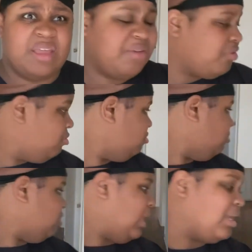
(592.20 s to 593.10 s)
from
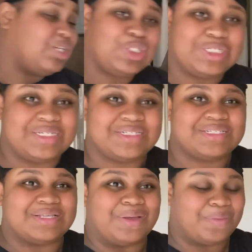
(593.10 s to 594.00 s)
Dollar Tree.
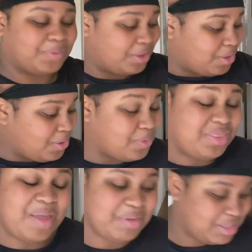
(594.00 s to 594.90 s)
So, with that being